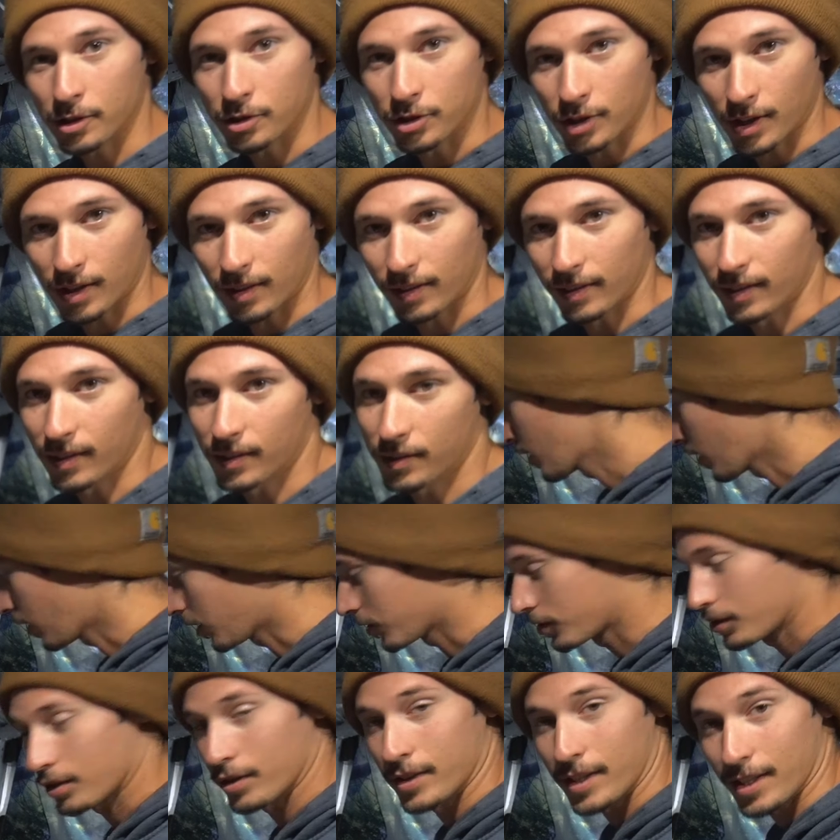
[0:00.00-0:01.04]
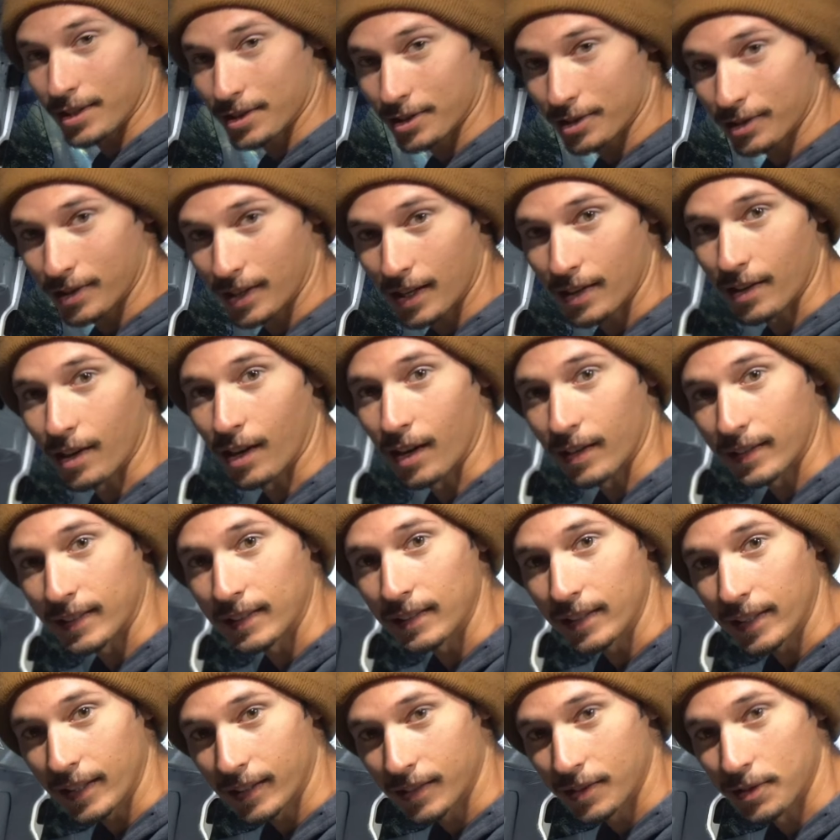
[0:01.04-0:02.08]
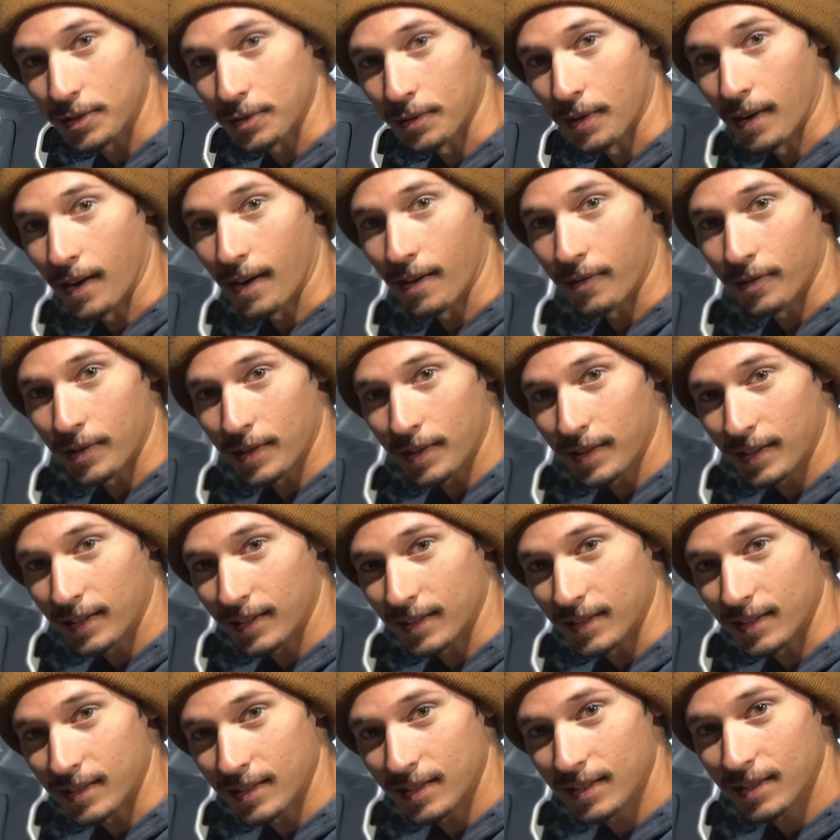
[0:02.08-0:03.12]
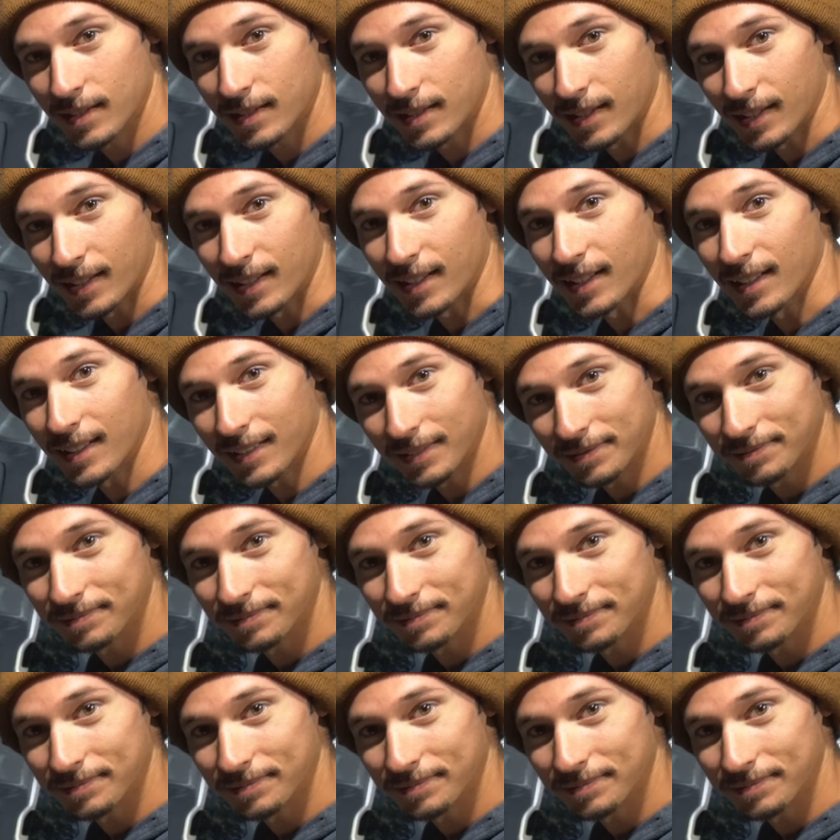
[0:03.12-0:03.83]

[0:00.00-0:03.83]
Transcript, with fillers: and jelly. Also, yesterday the honey leaked, so everything is sticky.